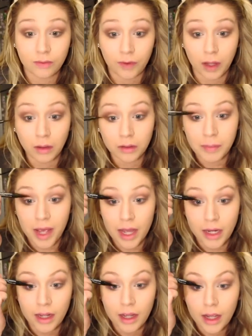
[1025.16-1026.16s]
felt
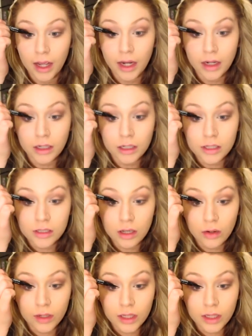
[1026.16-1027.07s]
pen, and it is so